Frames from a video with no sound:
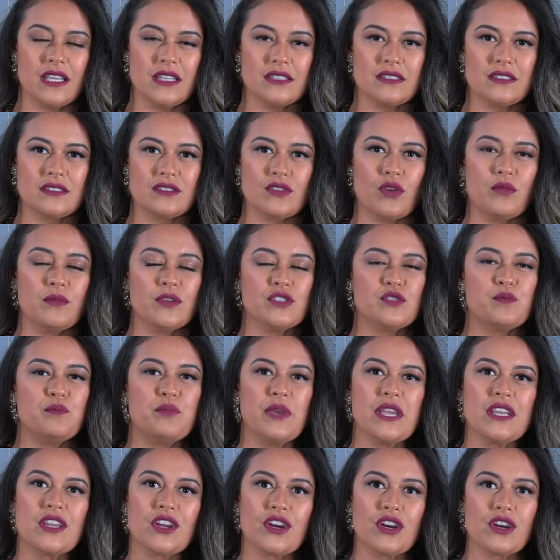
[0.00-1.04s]
It's so much
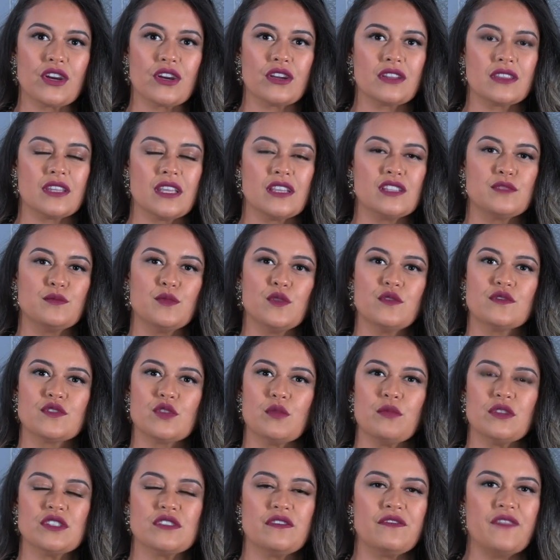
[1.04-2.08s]
bigger. Things move
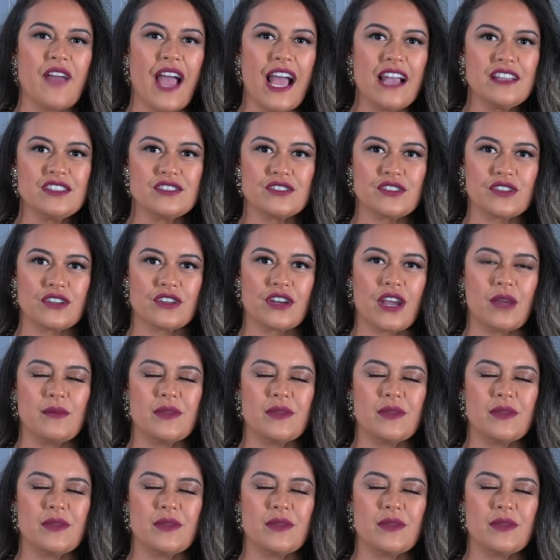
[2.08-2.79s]
so much faster.